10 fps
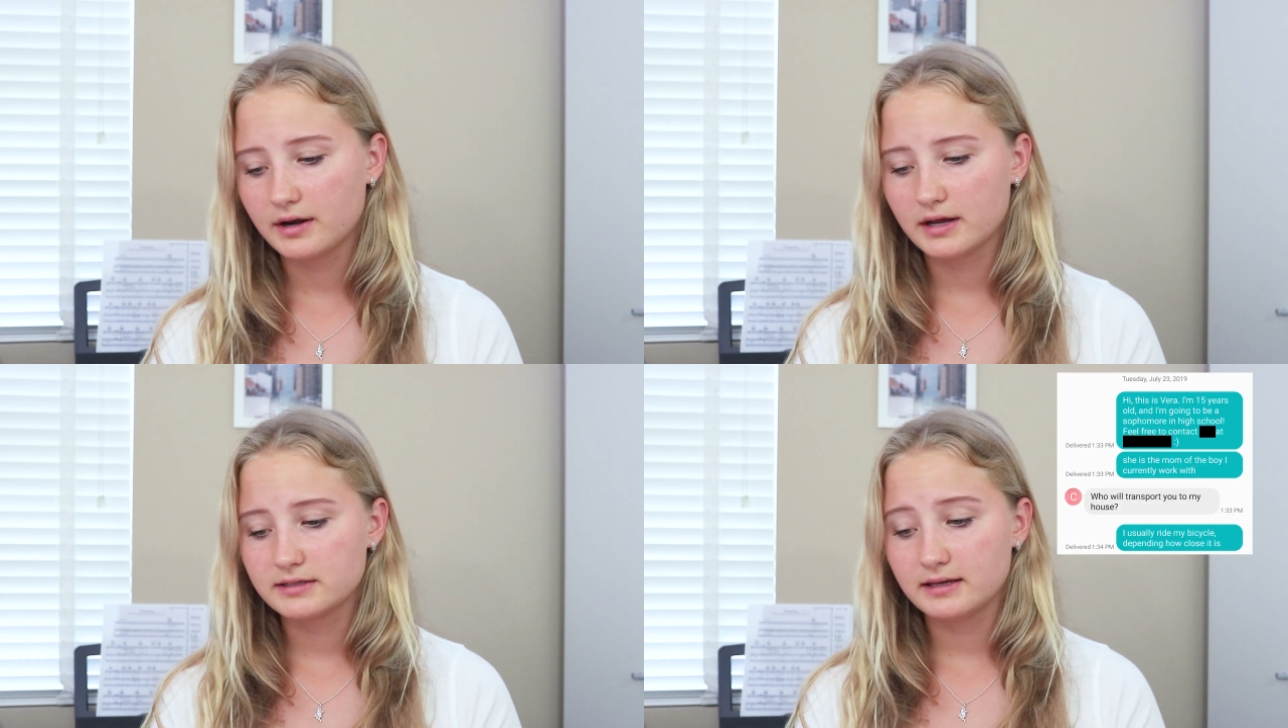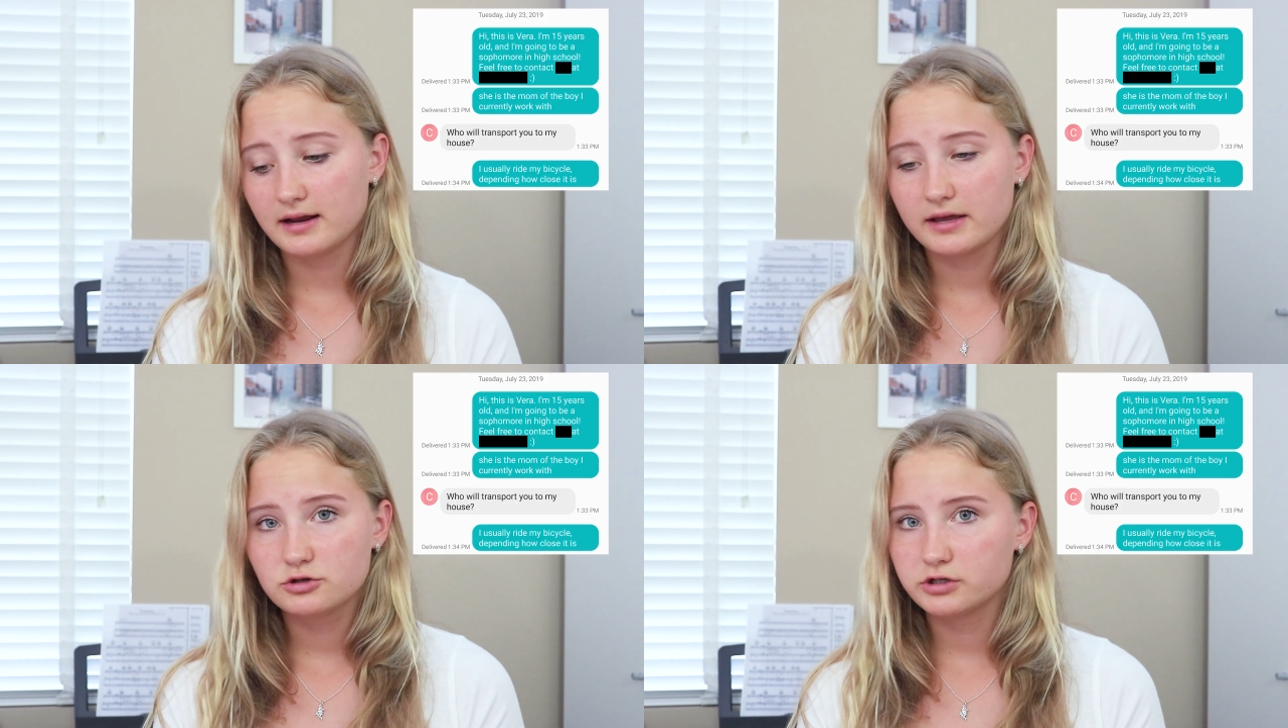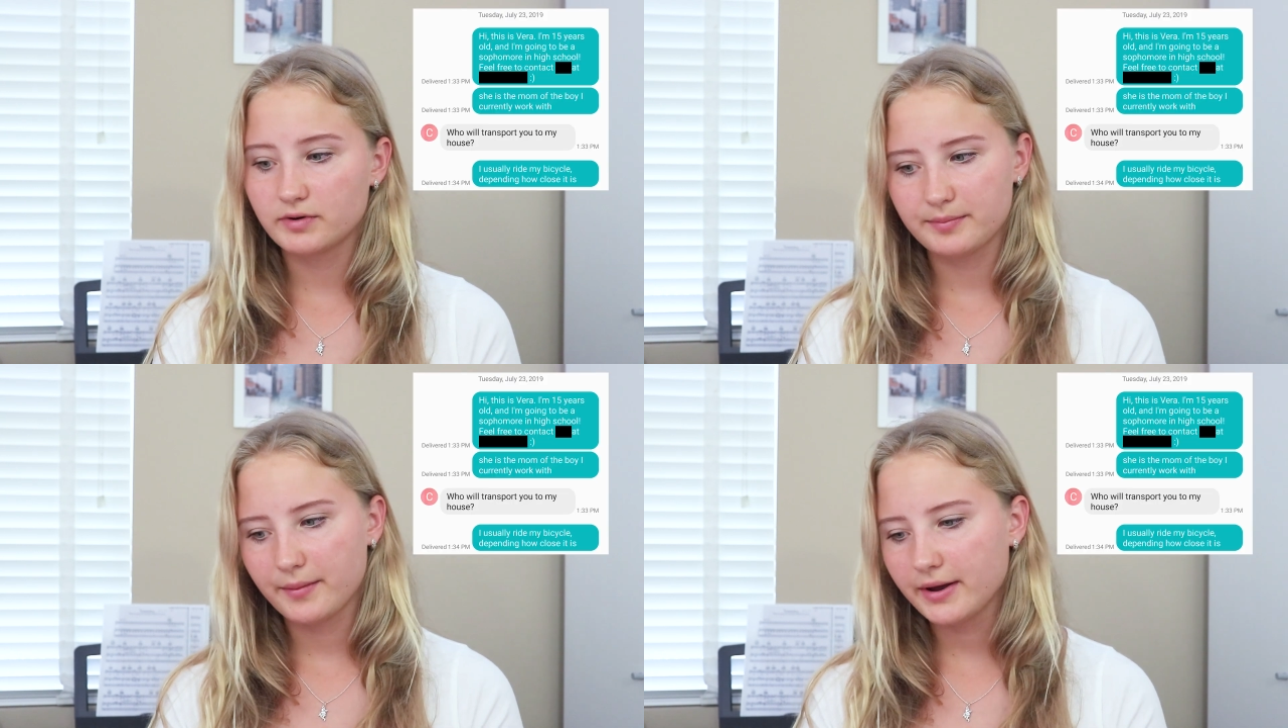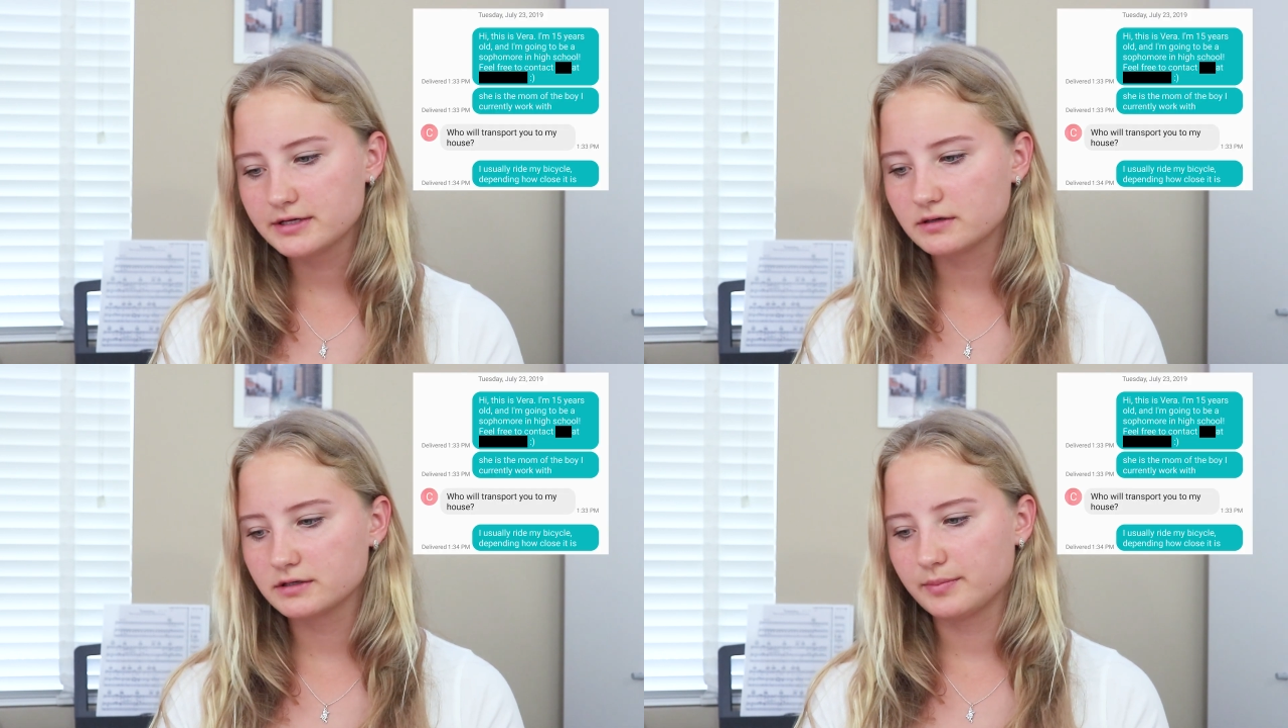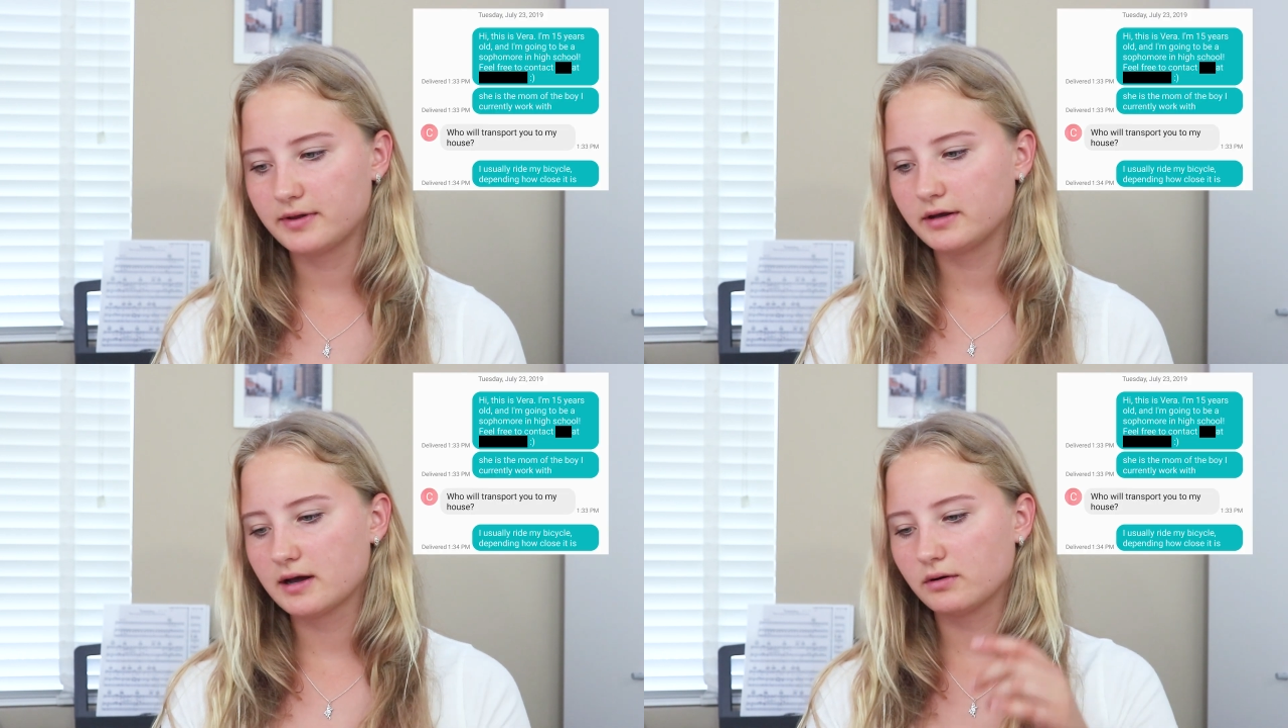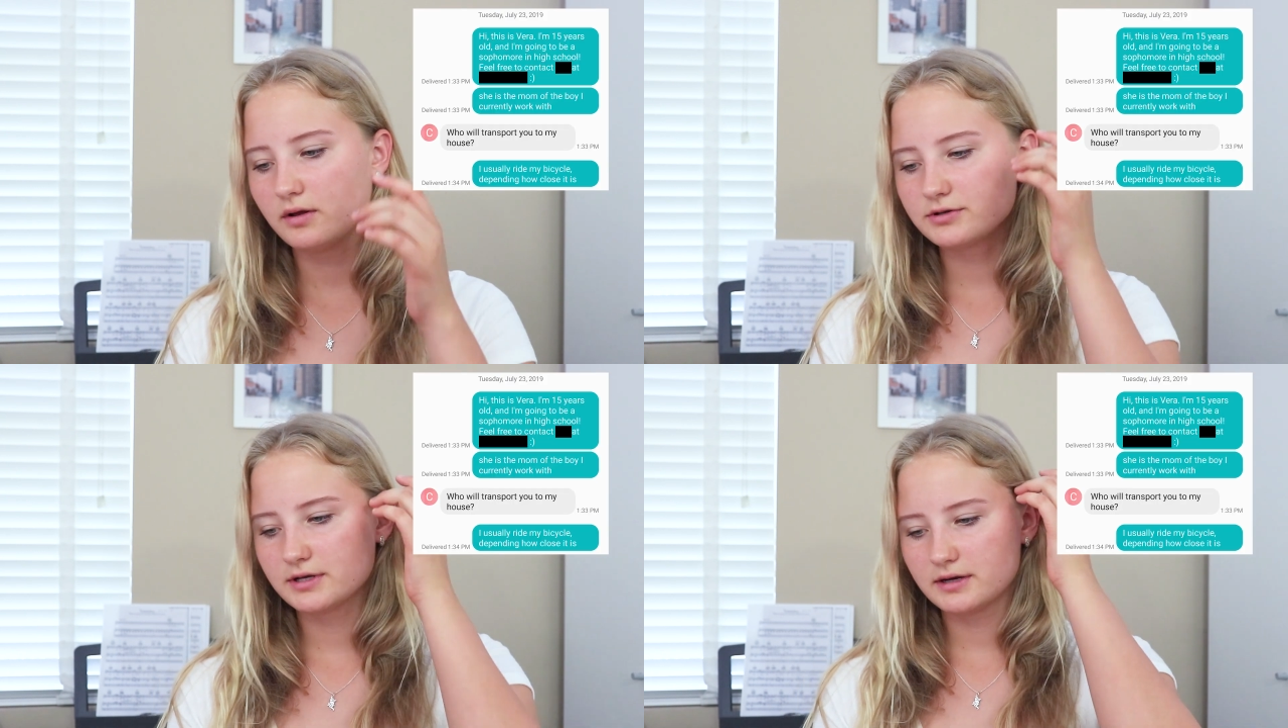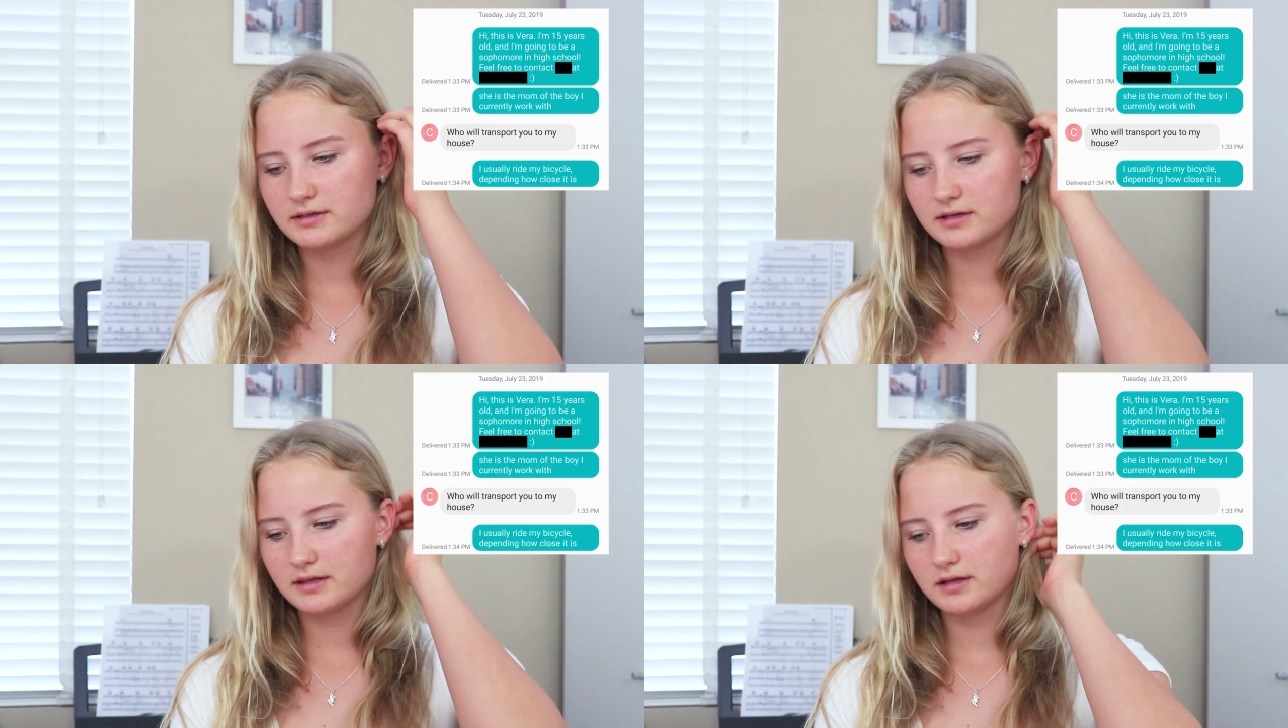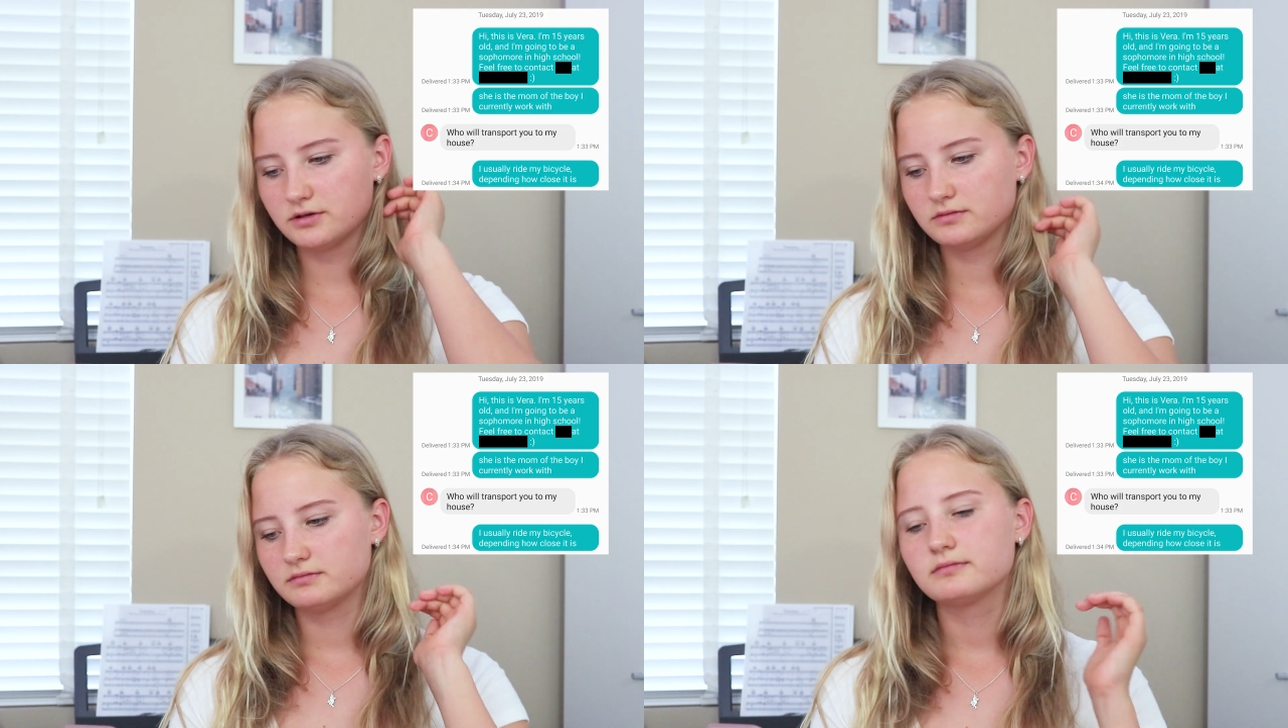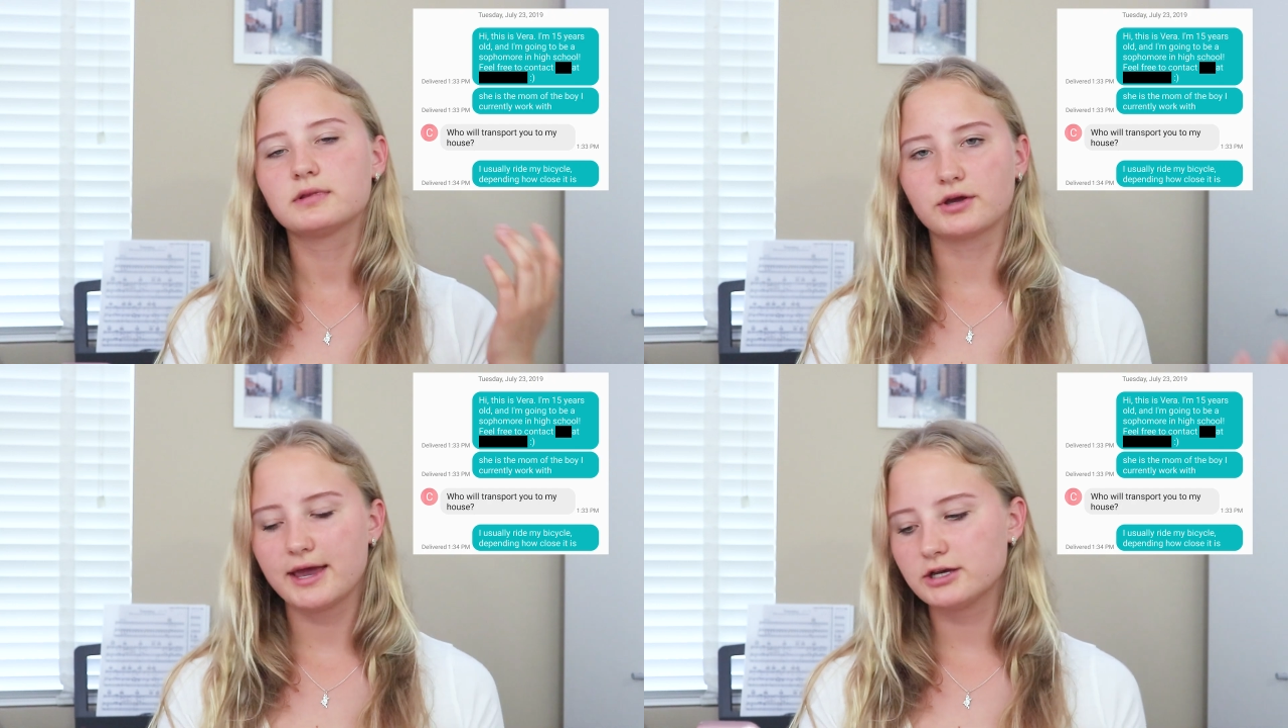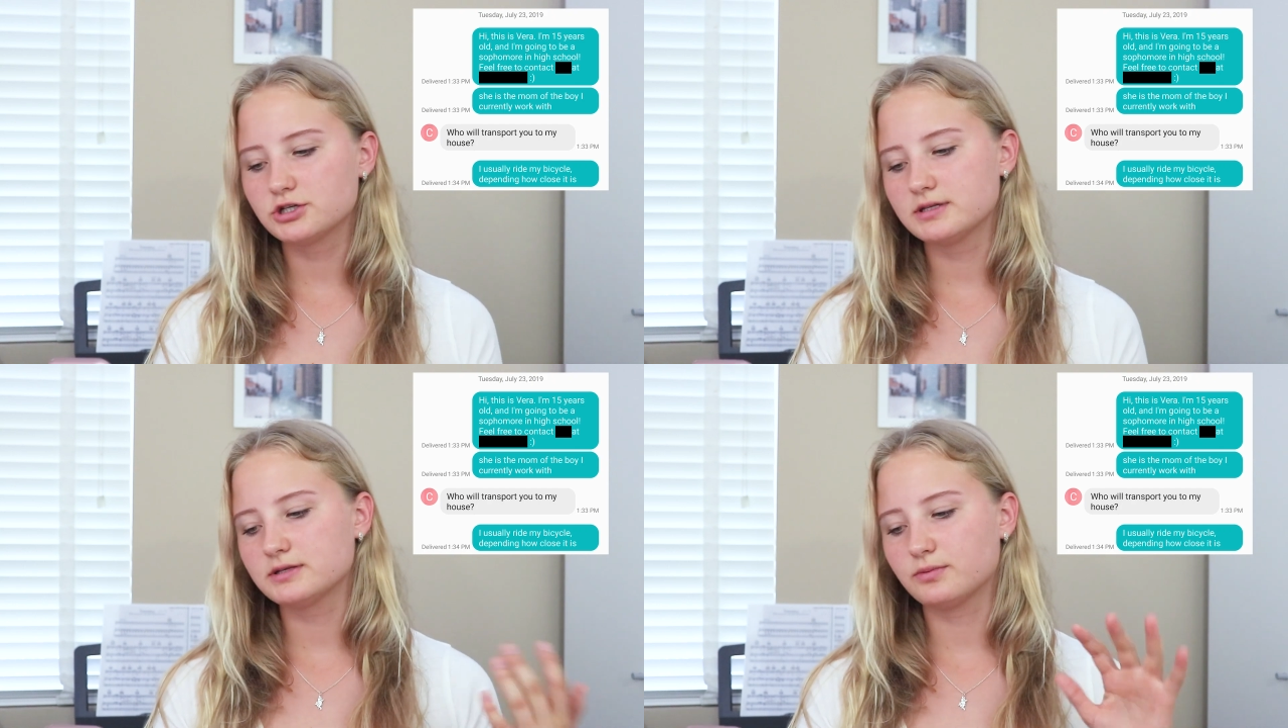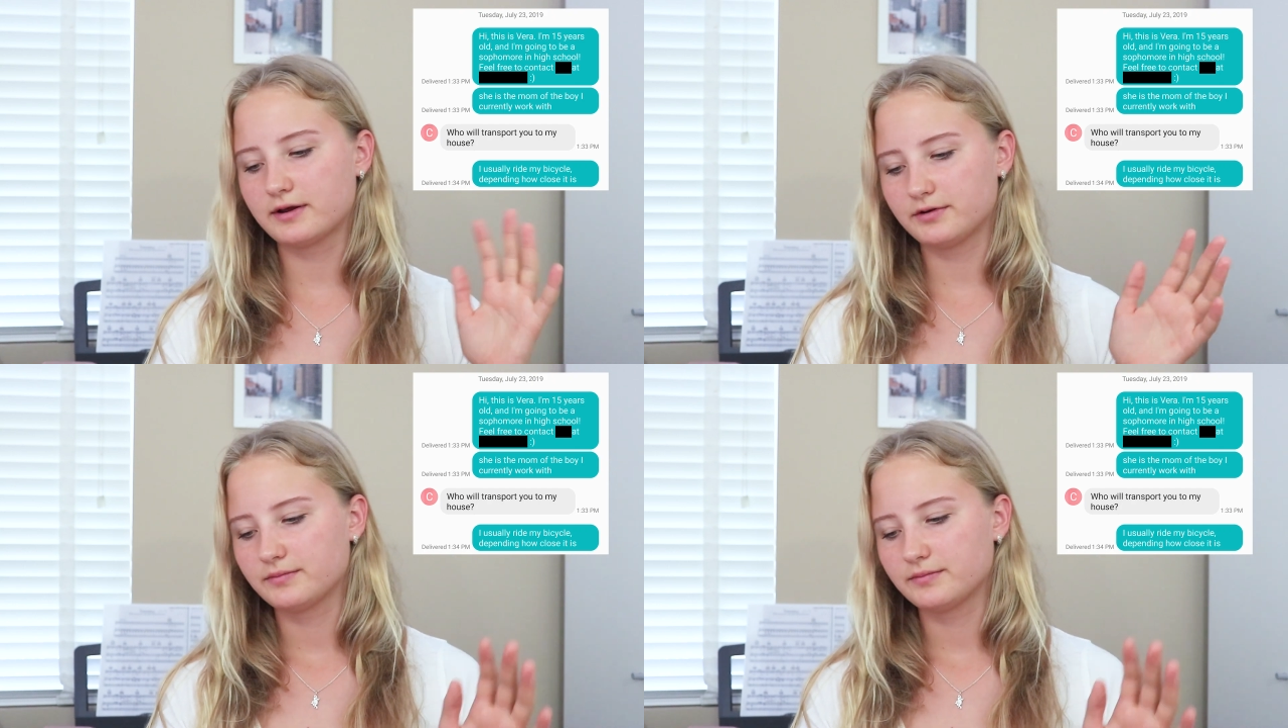And I said I usually ride my bicycle depending how close it is, and then locations, whatever.